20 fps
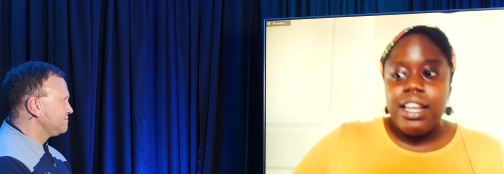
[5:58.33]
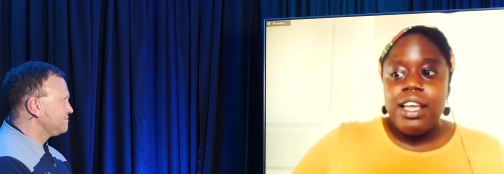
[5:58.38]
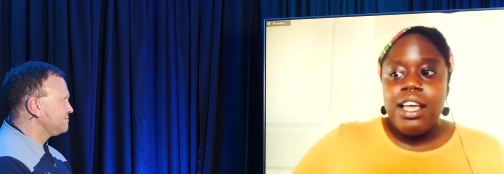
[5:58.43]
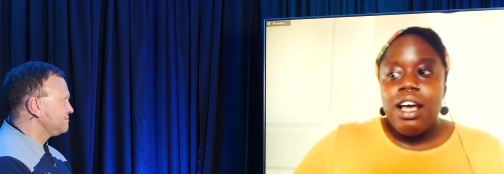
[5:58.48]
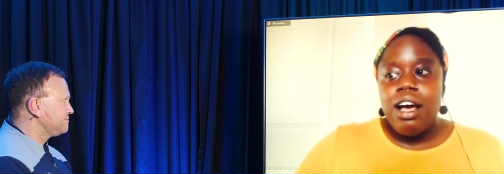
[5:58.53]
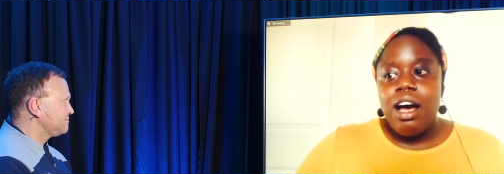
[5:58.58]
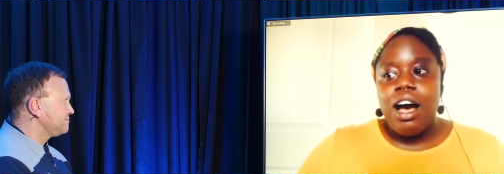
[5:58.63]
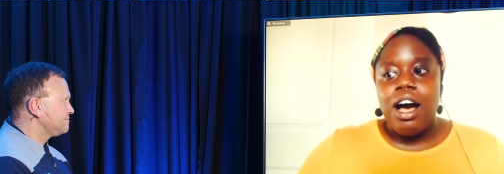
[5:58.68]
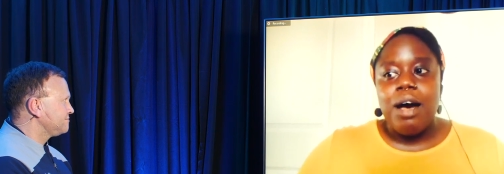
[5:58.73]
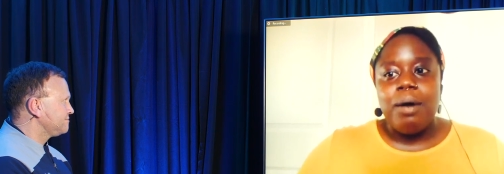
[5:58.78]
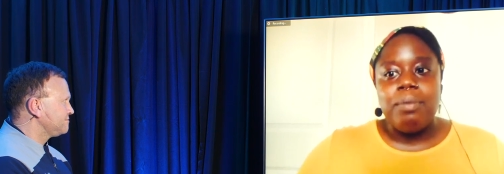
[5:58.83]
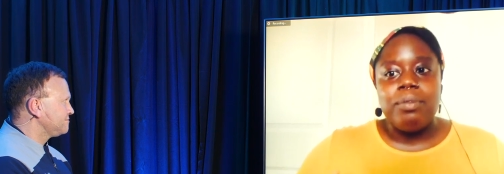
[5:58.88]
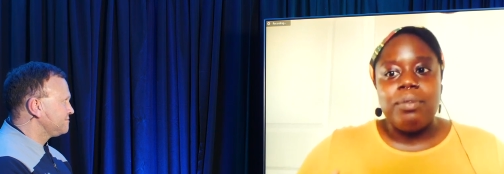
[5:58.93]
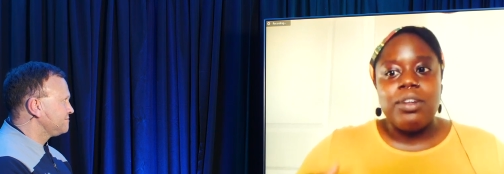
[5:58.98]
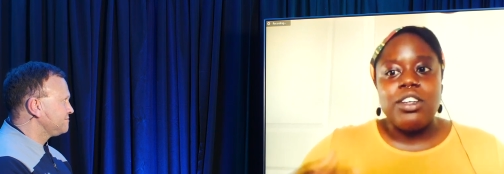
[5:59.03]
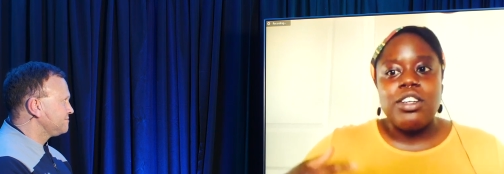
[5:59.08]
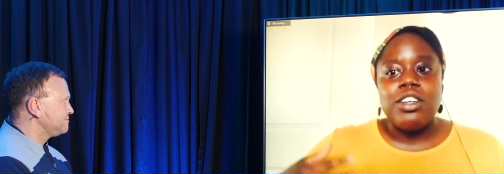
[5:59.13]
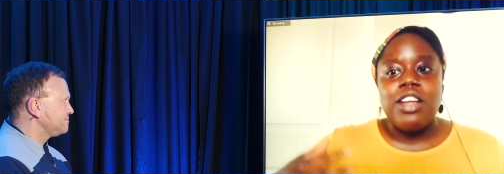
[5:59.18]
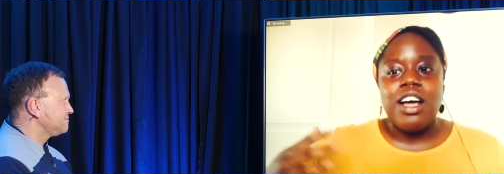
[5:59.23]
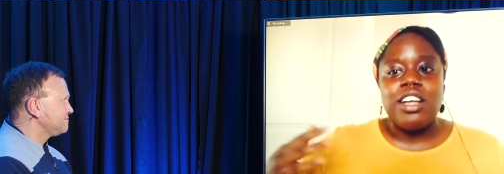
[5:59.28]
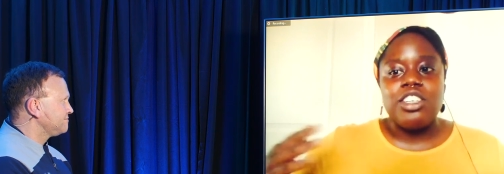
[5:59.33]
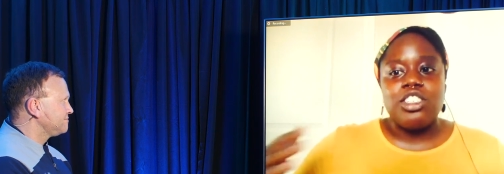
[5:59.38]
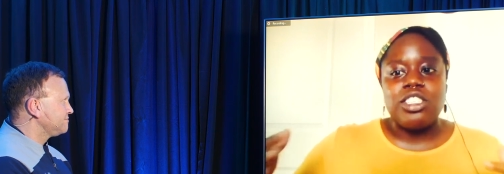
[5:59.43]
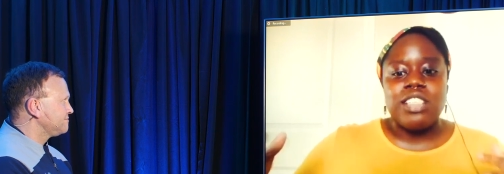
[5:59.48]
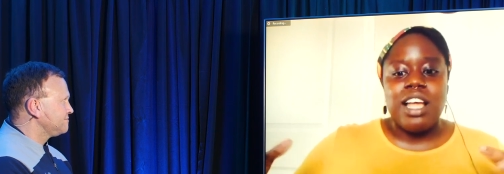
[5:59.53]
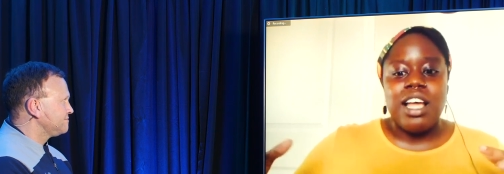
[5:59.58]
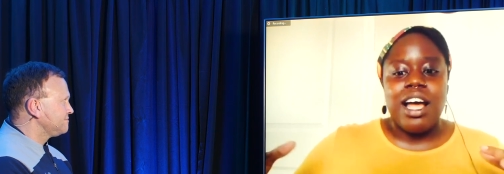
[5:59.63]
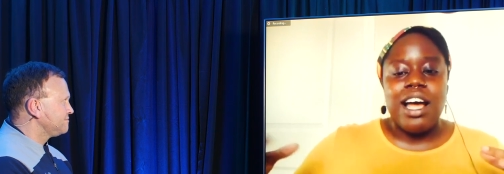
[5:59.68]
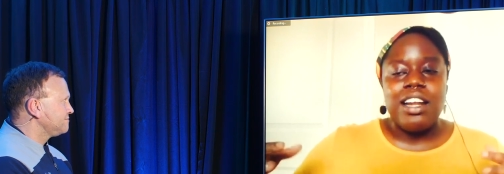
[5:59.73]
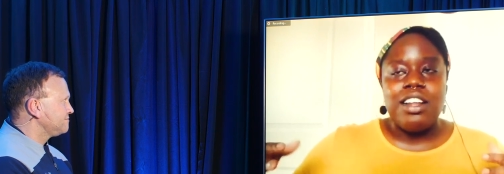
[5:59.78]
Speaker 1: Um, not just
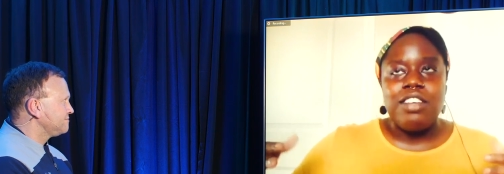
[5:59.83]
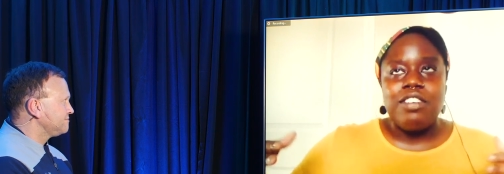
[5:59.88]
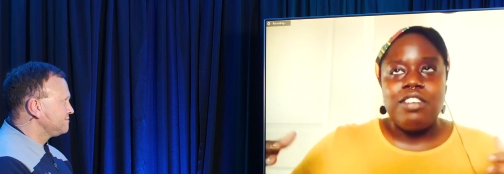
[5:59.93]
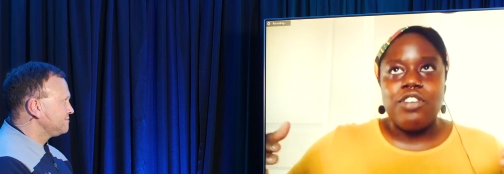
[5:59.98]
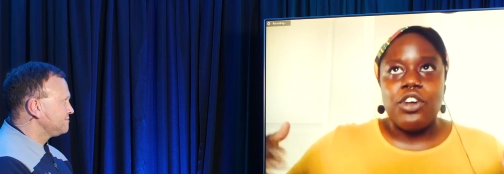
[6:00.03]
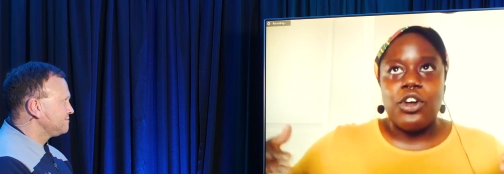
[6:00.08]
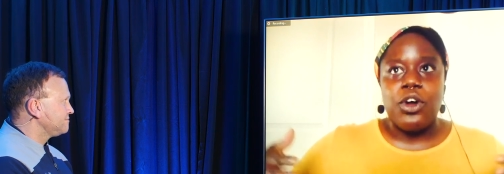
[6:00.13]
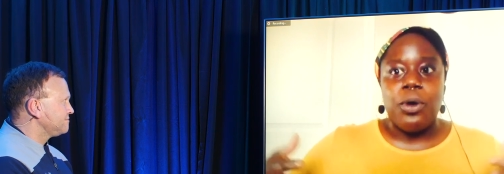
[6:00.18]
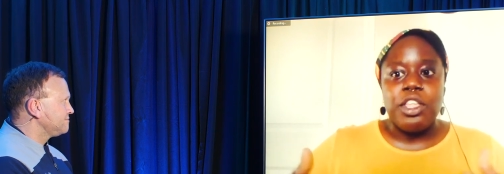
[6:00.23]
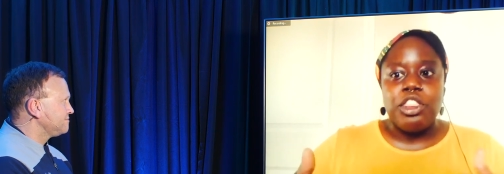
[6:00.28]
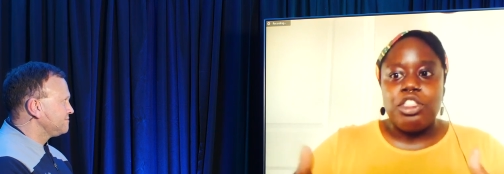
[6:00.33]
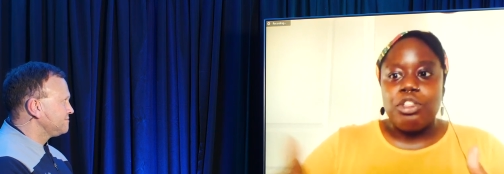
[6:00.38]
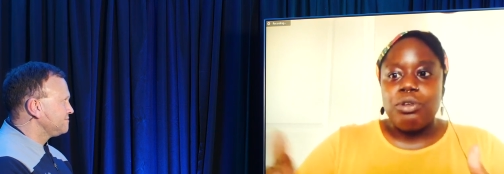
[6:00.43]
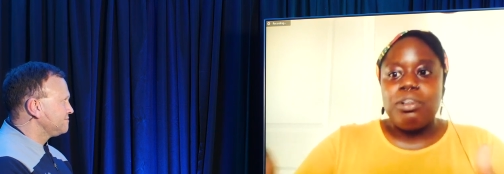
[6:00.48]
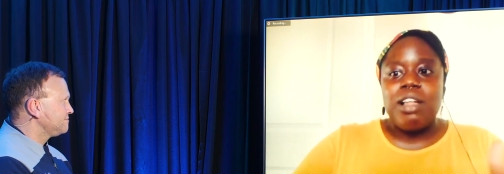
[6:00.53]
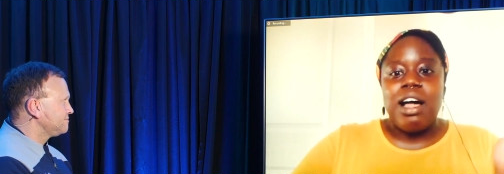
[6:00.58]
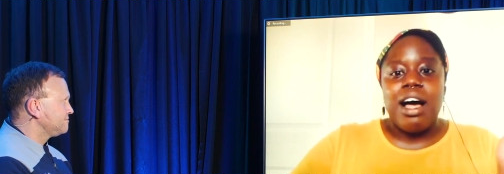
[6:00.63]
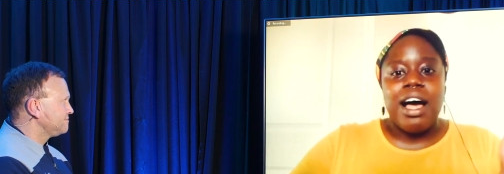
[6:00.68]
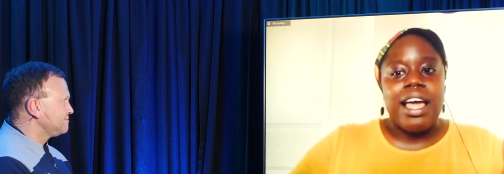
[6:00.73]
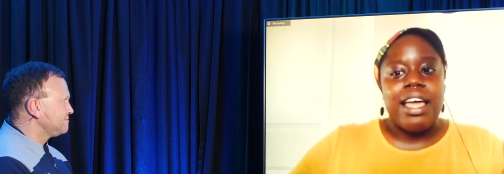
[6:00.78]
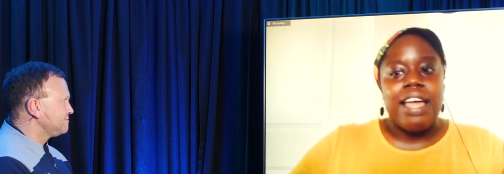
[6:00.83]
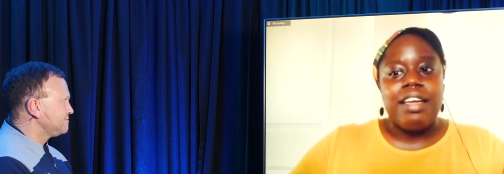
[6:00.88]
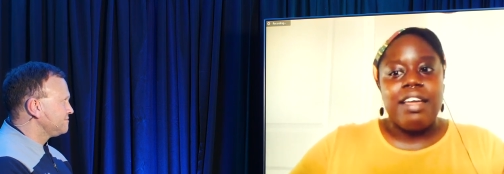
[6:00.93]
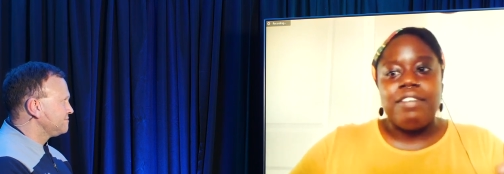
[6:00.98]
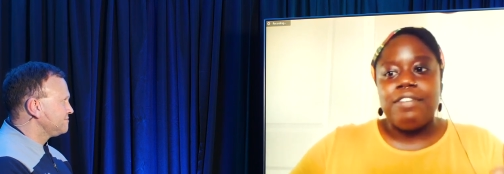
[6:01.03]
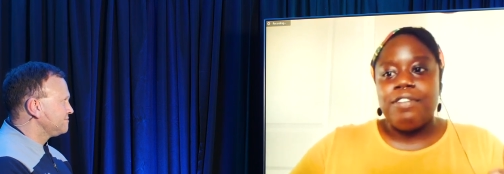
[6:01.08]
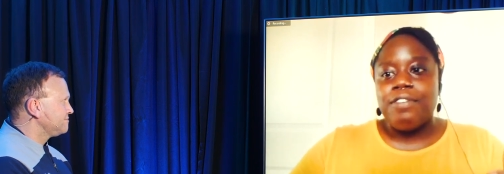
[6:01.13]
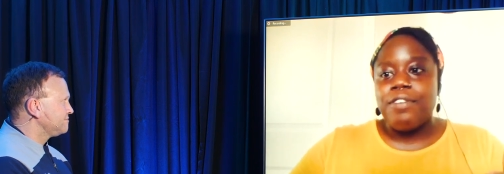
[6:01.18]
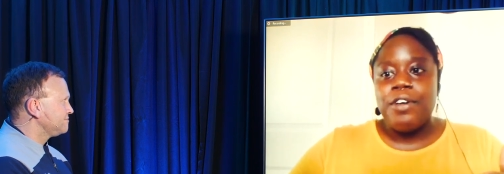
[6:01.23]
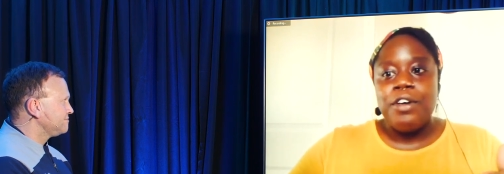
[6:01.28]
kind of going through life
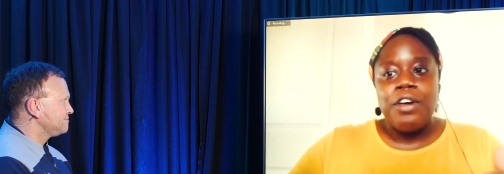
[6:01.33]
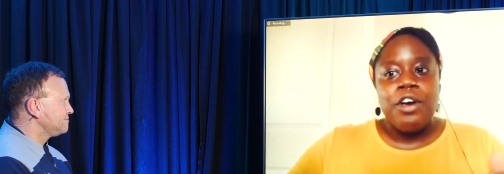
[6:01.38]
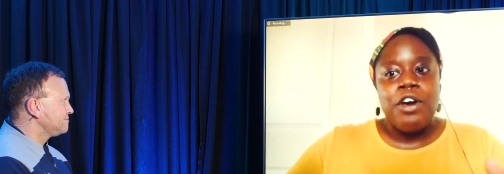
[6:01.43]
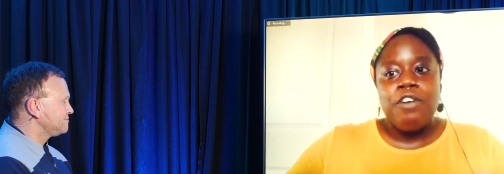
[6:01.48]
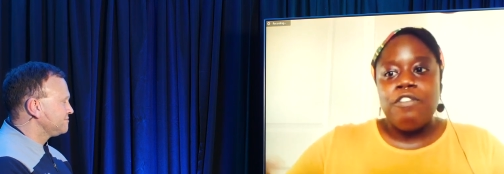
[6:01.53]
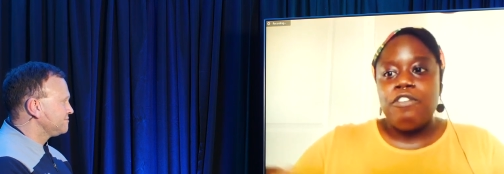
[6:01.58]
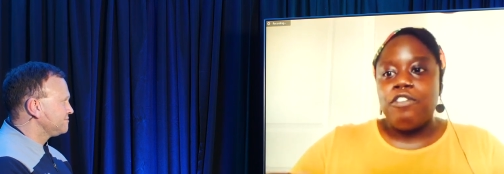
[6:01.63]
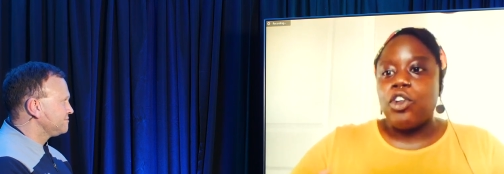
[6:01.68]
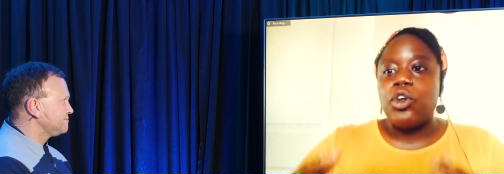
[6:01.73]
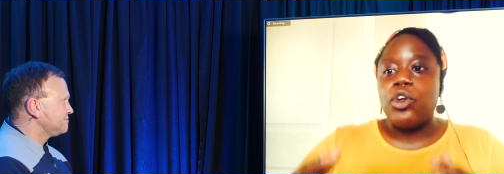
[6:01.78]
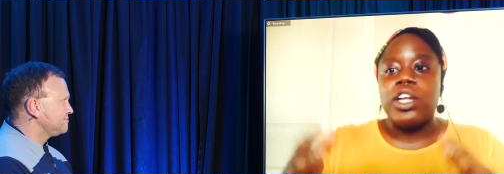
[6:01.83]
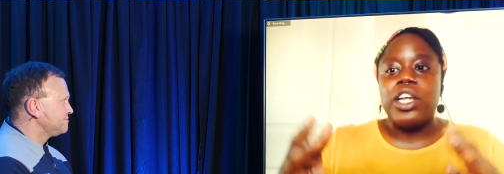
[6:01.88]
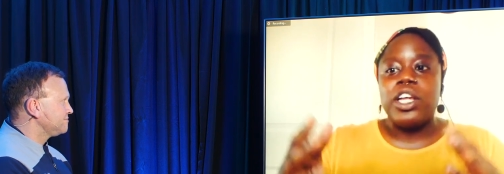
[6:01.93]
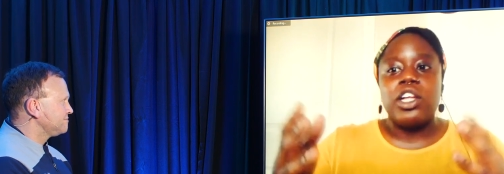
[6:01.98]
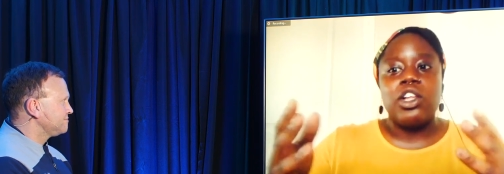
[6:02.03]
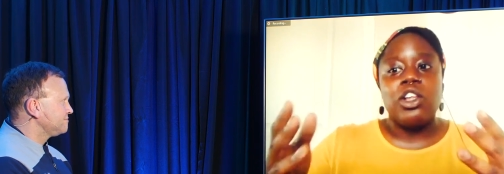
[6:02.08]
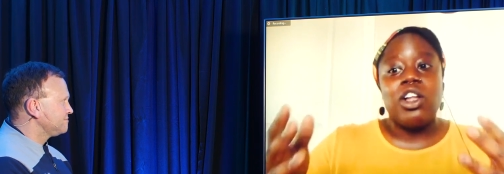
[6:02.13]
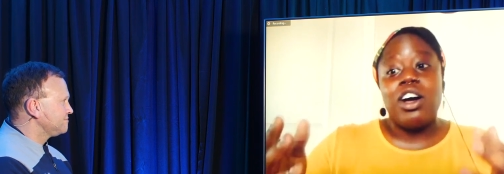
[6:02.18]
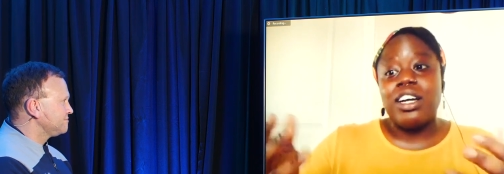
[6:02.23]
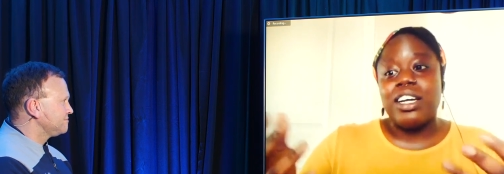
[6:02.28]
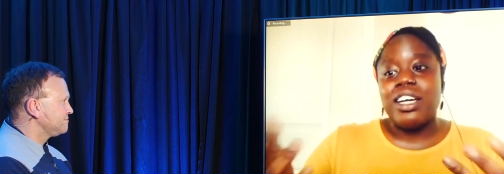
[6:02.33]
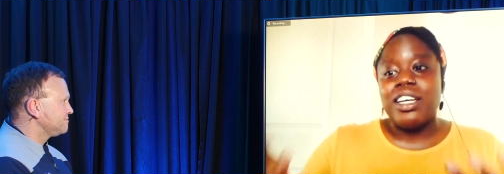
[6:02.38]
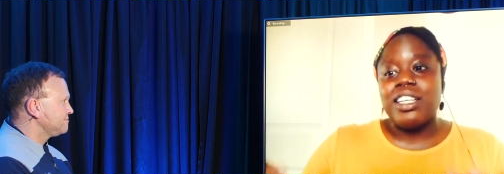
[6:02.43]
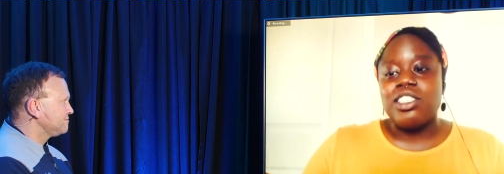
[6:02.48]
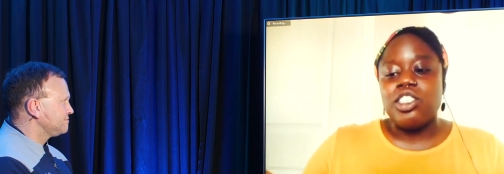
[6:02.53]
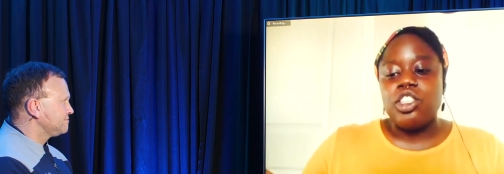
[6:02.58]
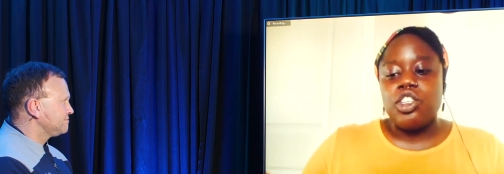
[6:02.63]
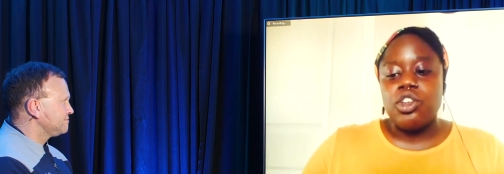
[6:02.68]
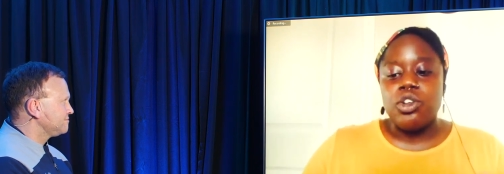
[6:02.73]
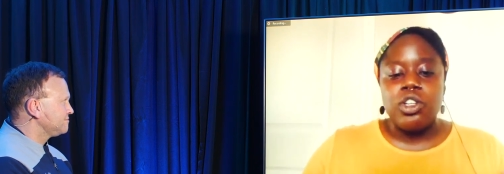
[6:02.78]
floating along because
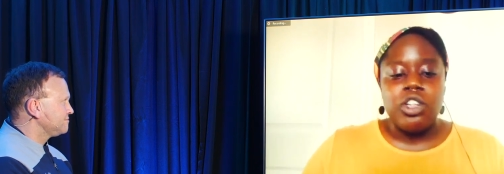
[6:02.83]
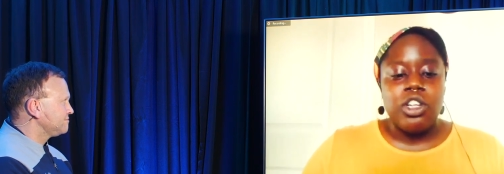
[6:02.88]
you'll look